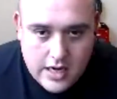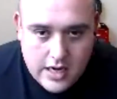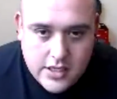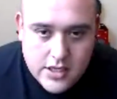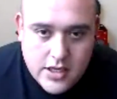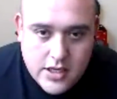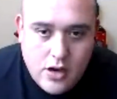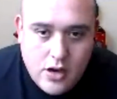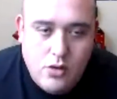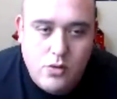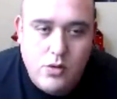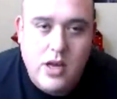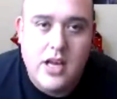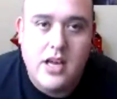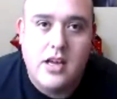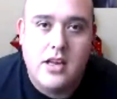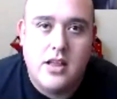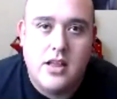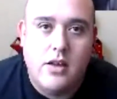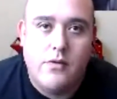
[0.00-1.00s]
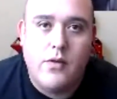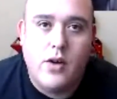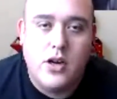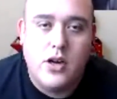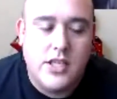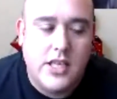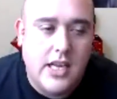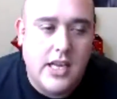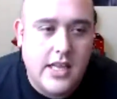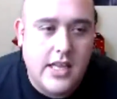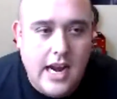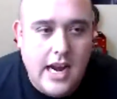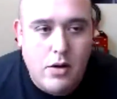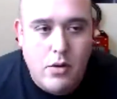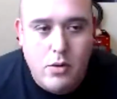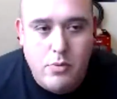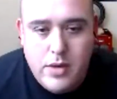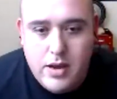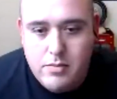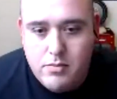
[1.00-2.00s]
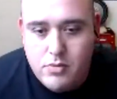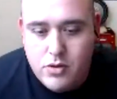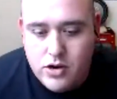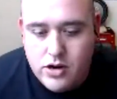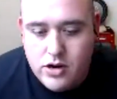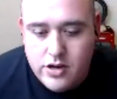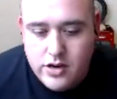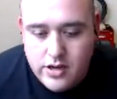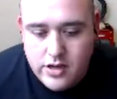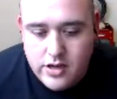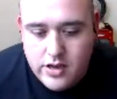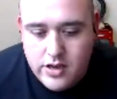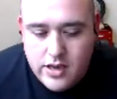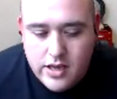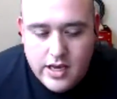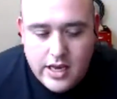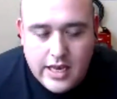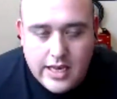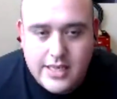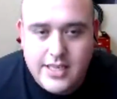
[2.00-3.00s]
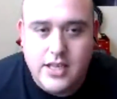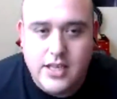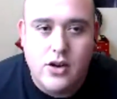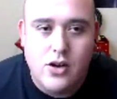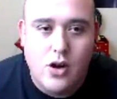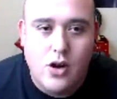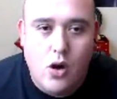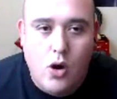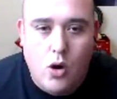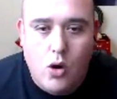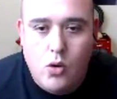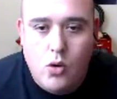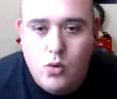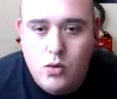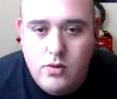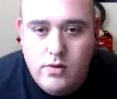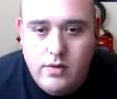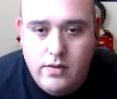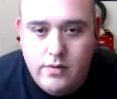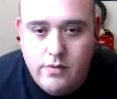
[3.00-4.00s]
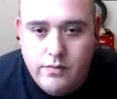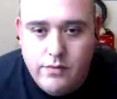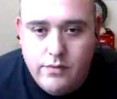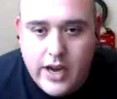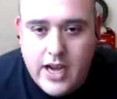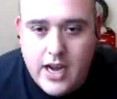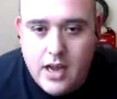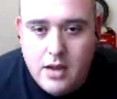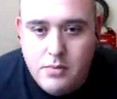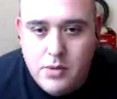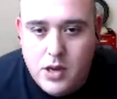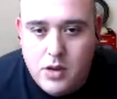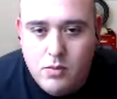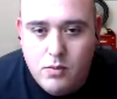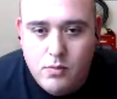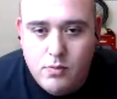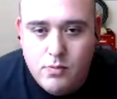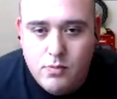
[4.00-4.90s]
So the first thing that I remember is an old VW.